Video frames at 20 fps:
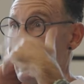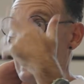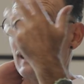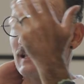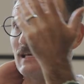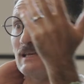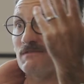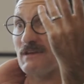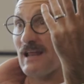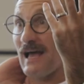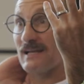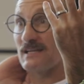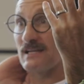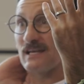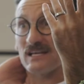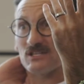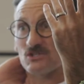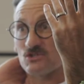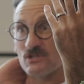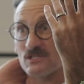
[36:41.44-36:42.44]
They had
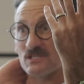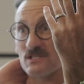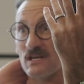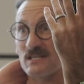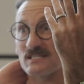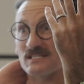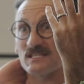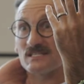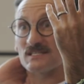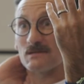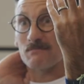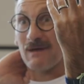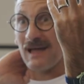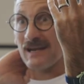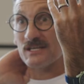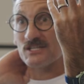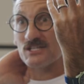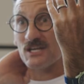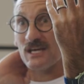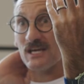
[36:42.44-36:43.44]
an extra assistant
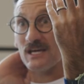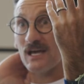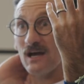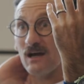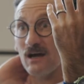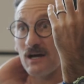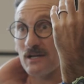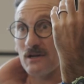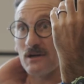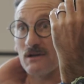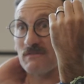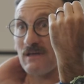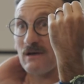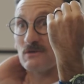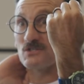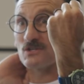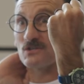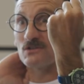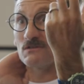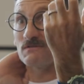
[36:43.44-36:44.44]
manager here. I don't know if that
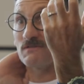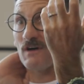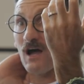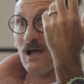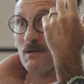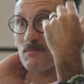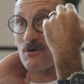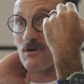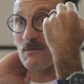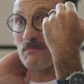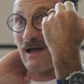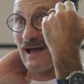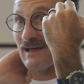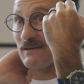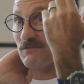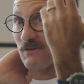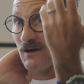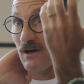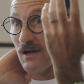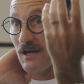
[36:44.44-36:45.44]
was a good vibe or a
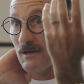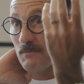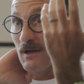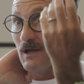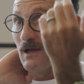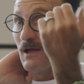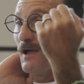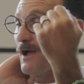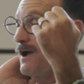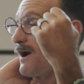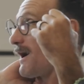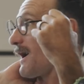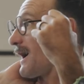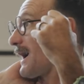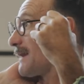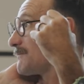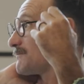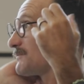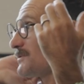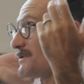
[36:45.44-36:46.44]
bad vibe
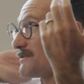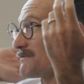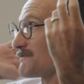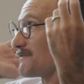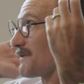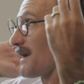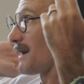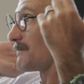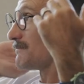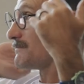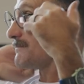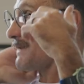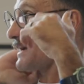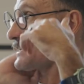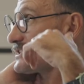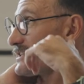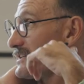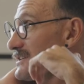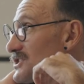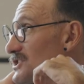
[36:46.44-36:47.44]
with
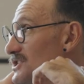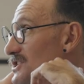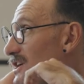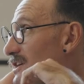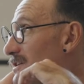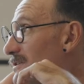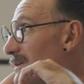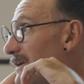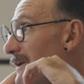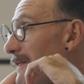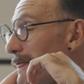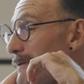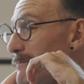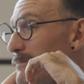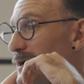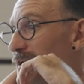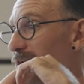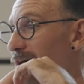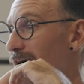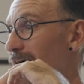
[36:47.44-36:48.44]
Magic Stew.
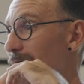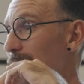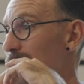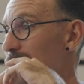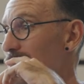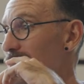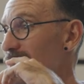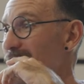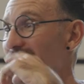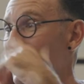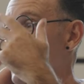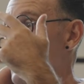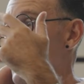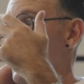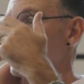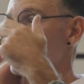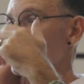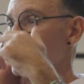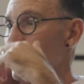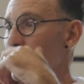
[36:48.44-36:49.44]
But
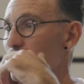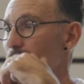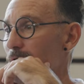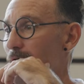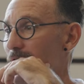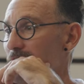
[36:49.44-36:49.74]
I don't know.